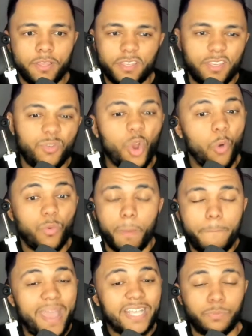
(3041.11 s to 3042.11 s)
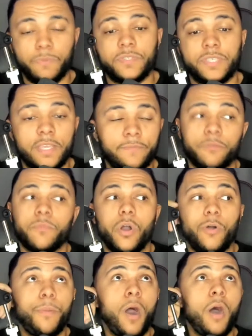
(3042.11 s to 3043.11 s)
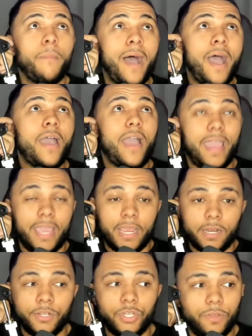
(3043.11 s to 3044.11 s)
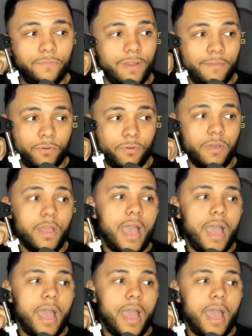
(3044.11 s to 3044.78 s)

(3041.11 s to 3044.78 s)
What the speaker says: the best we've seen from Cole Palmer at England youth level,